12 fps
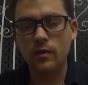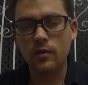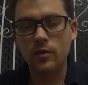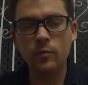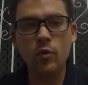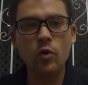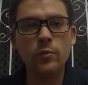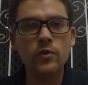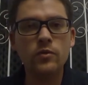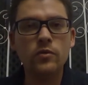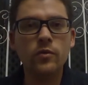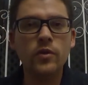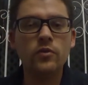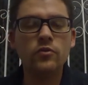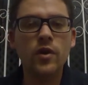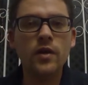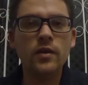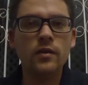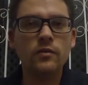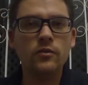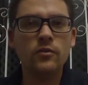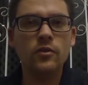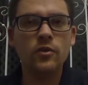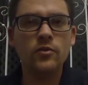deployments or any training
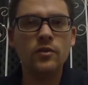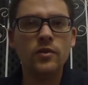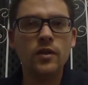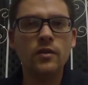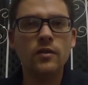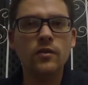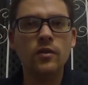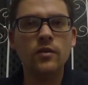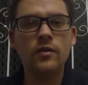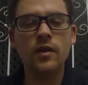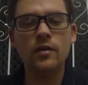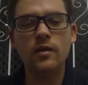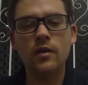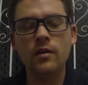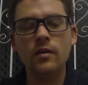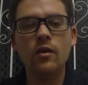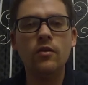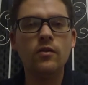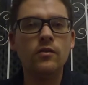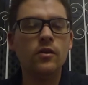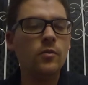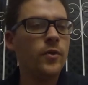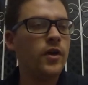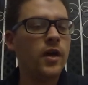exercises, anything like that. And a lot of the
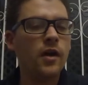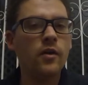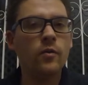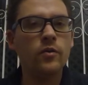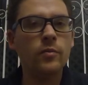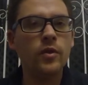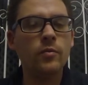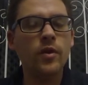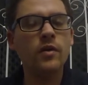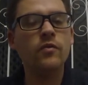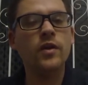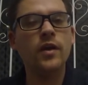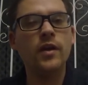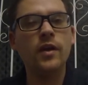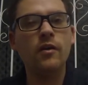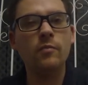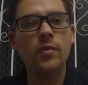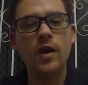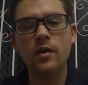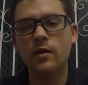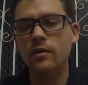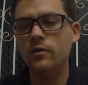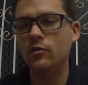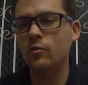time I carry it with me in my everyday carry pack.
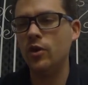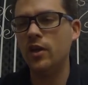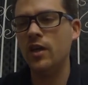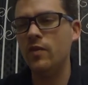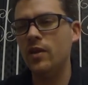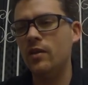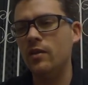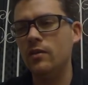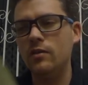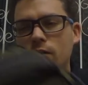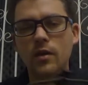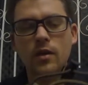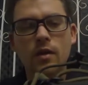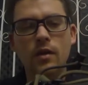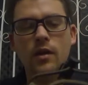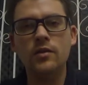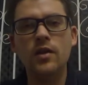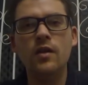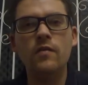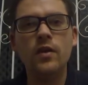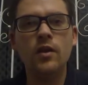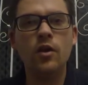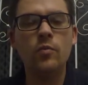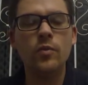It is quite a heavy kit. Uh, it's heavy
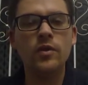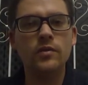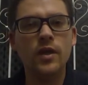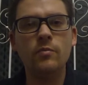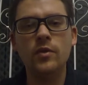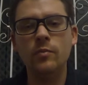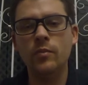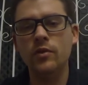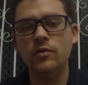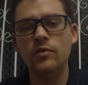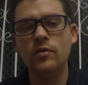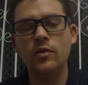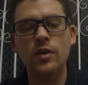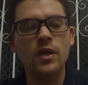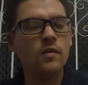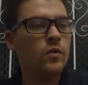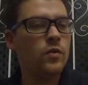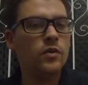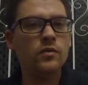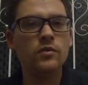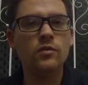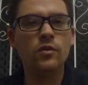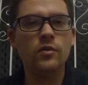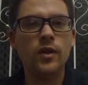alone when it's empty, but it's certainly heavy when it's
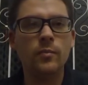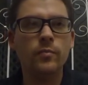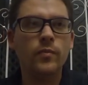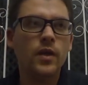stocked up.